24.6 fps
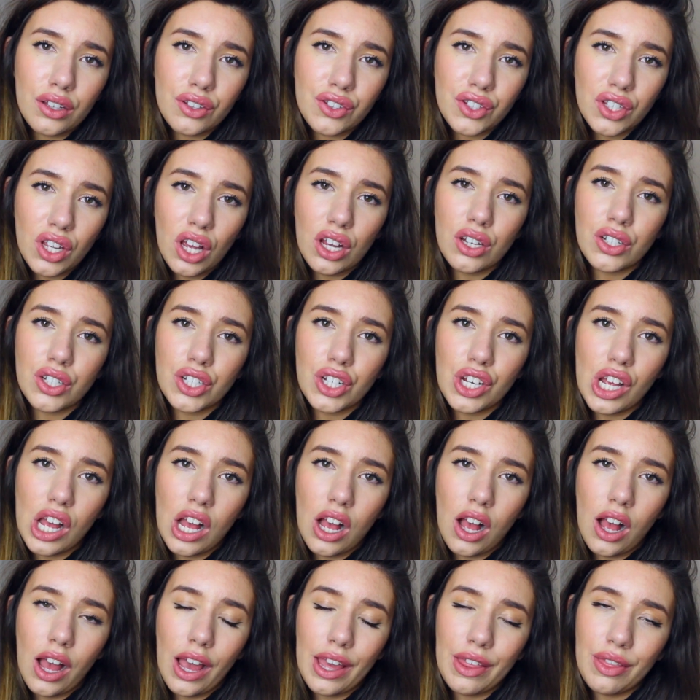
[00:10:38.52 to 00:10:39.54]
such,
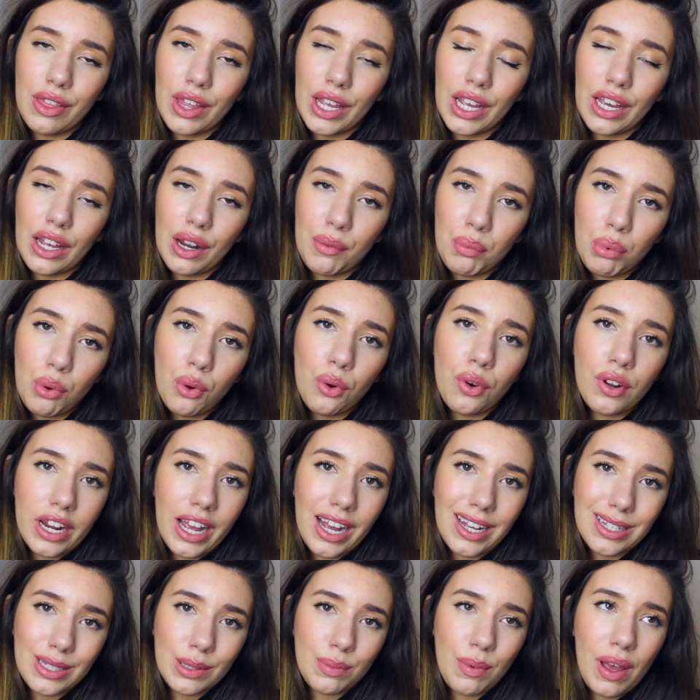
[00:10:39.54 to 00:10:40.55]
I think, an
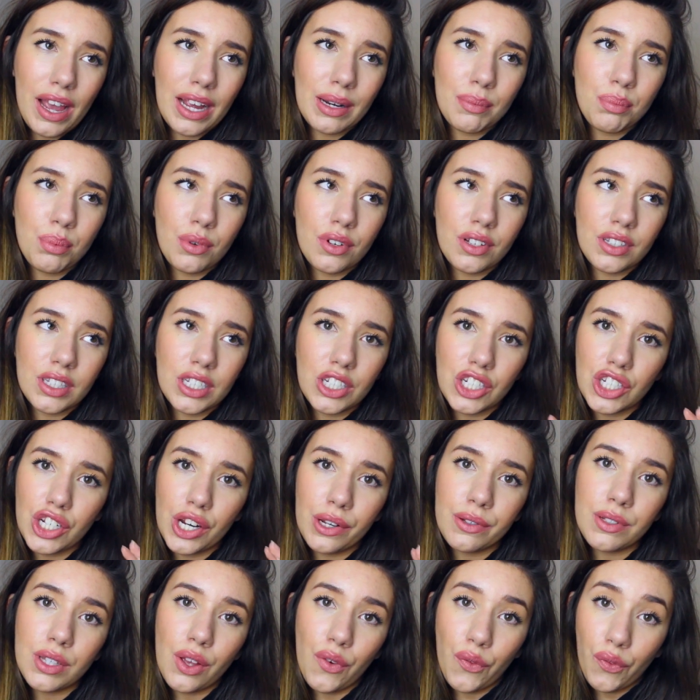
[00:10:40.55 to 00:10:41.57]
important aspect because it
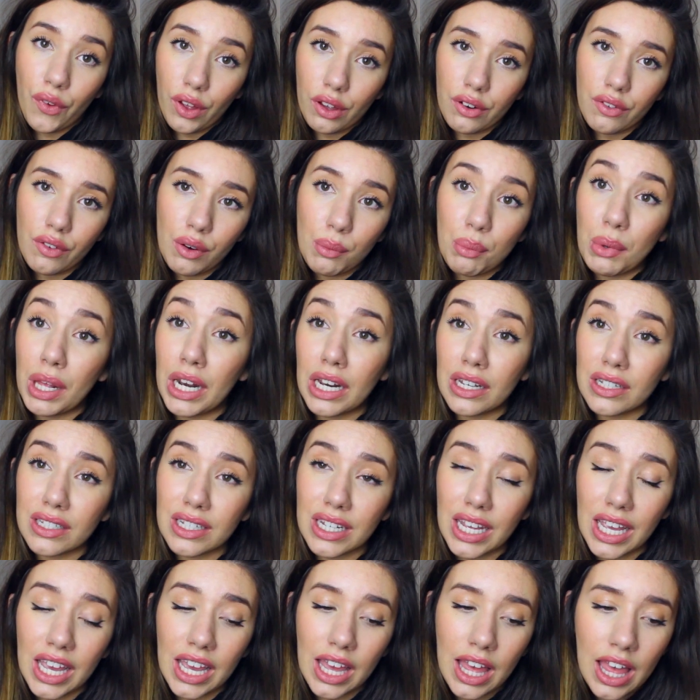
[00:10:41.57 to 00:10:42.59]
shows her
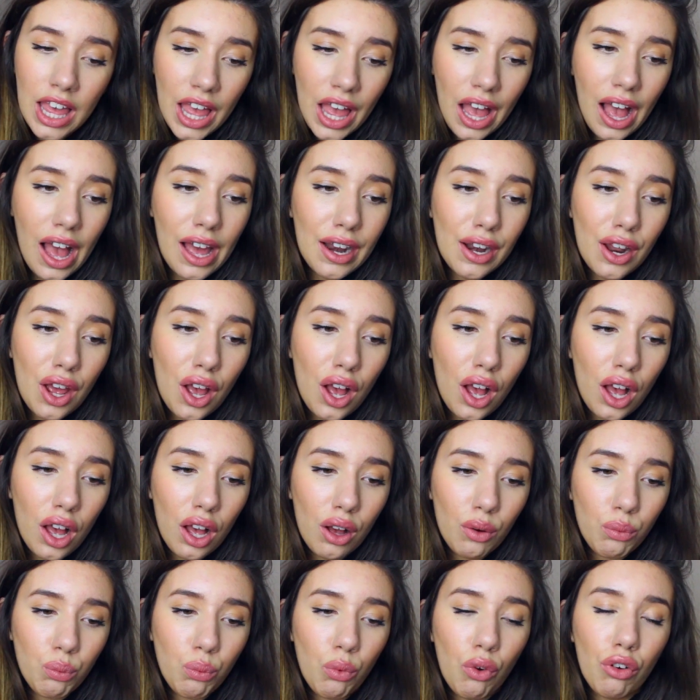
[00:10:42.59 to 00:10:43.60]
vulnerability and
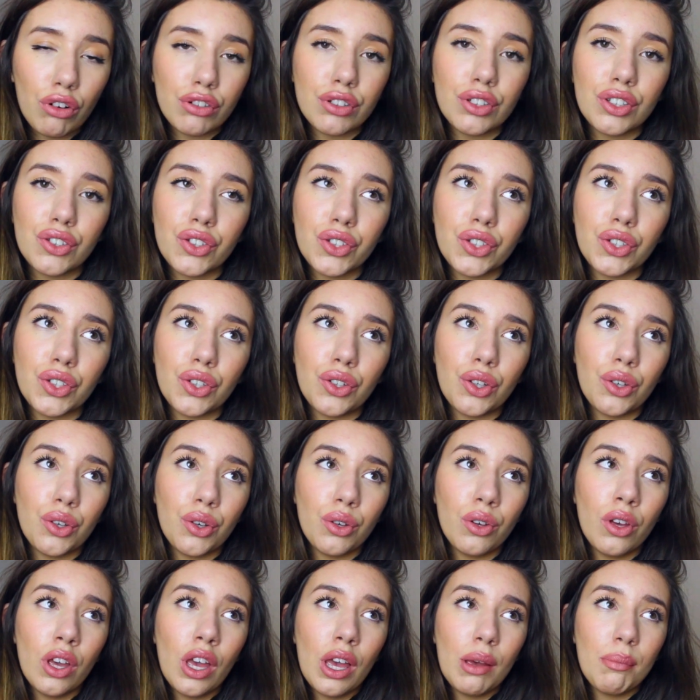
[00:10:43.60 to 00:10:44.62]
her want
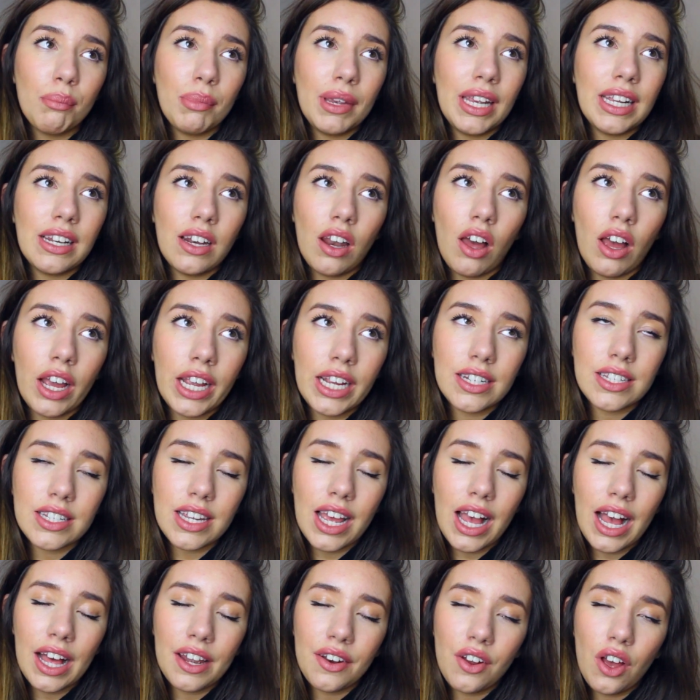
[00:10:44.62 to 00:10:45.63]
to be
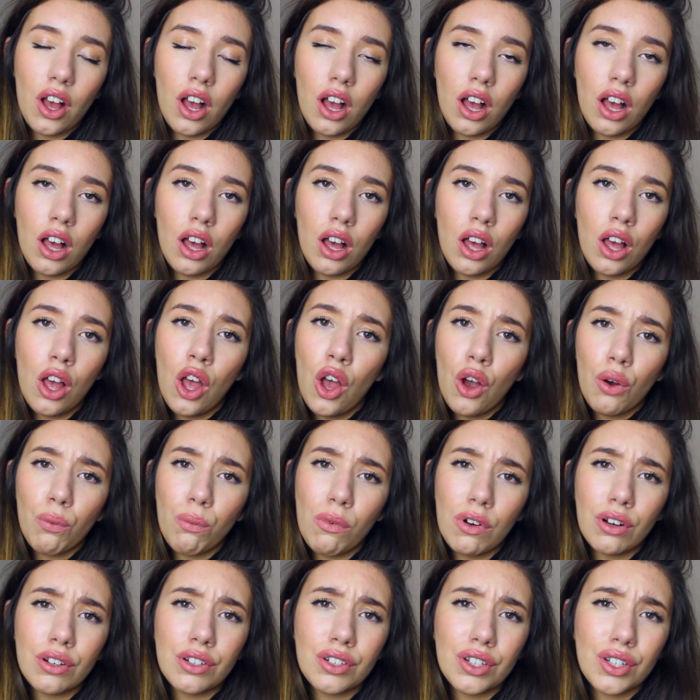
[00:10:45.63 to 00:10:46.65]
liked and her
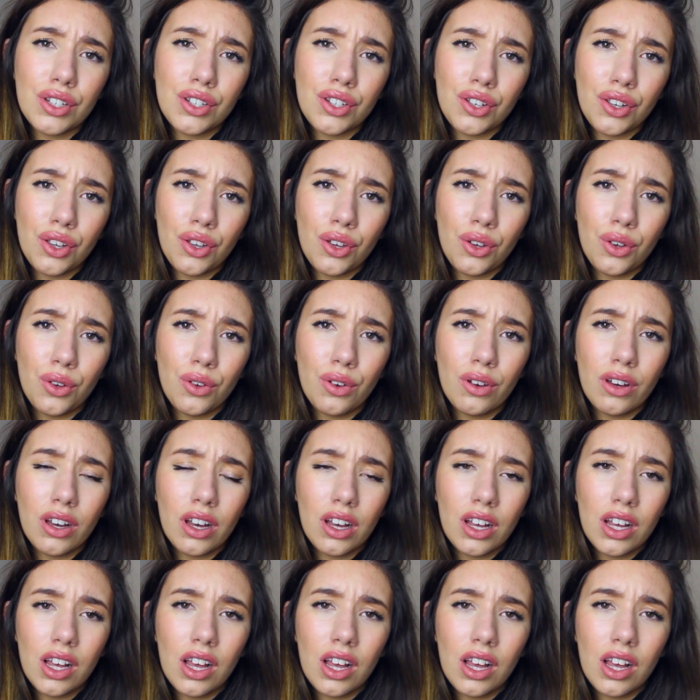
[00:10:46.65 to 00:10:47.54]
want to